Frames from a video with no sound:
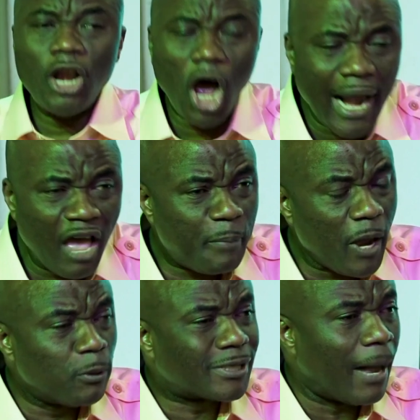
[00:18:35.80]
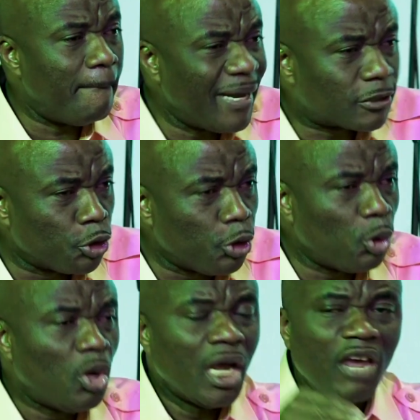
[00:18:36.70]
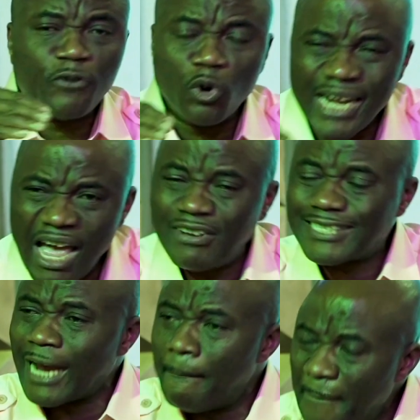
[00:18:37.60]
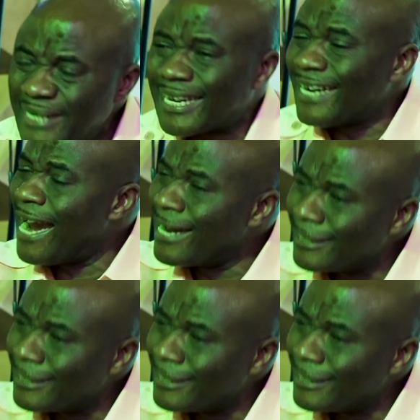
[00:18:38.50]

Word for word: cannot have people submit to you if you never submitted